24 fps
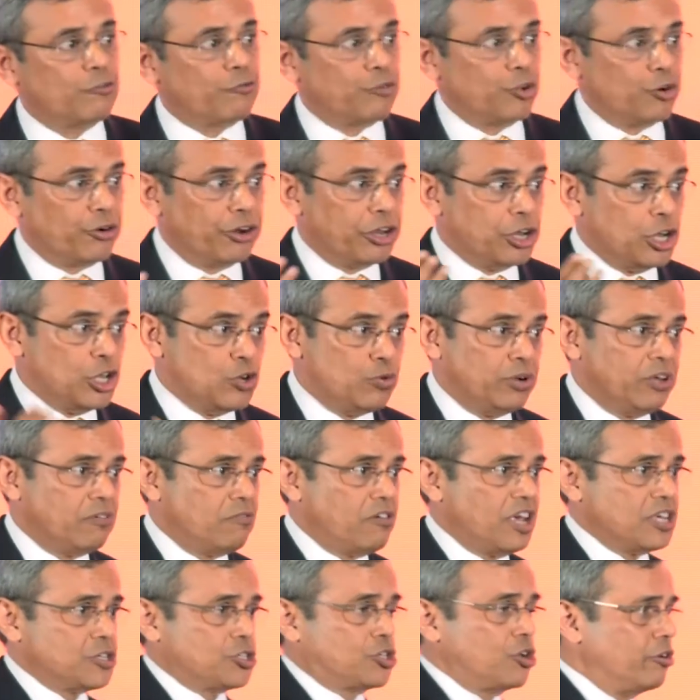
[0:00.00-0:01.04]
and if you're a new
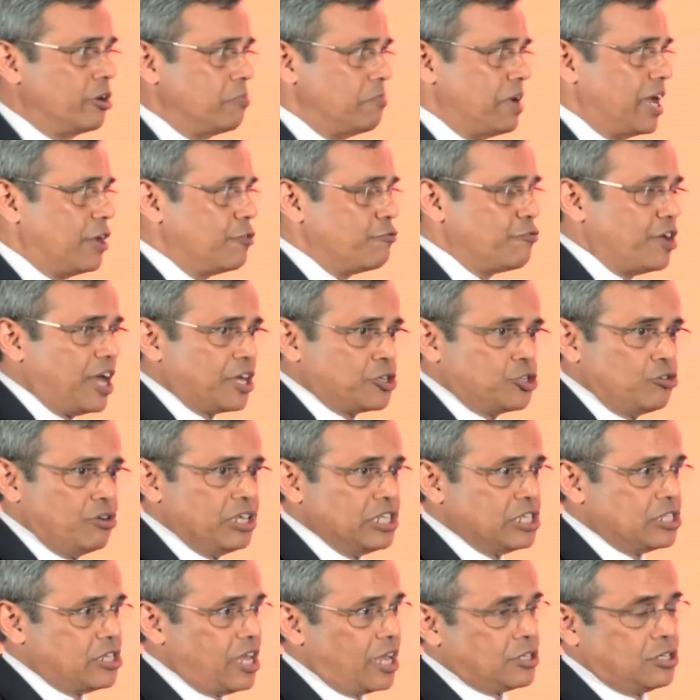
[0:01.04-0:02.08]
investor in
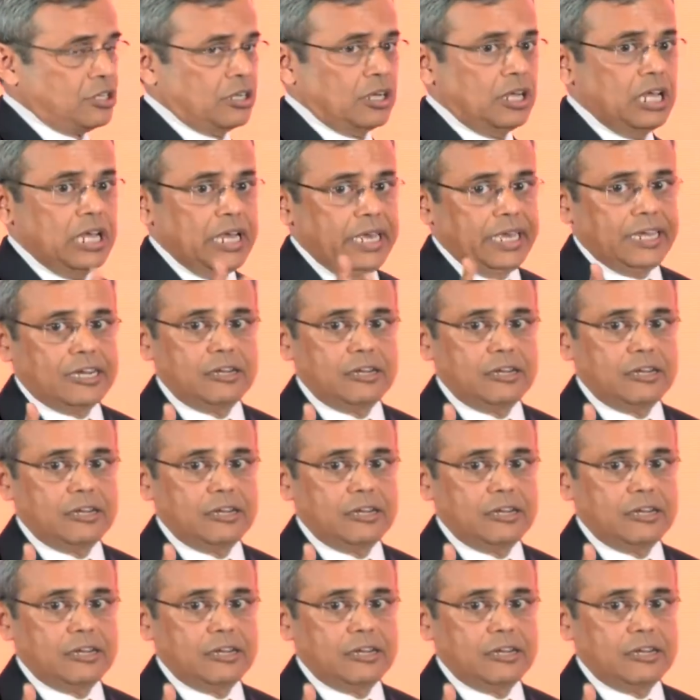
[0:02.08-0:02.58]
manufacturing sector,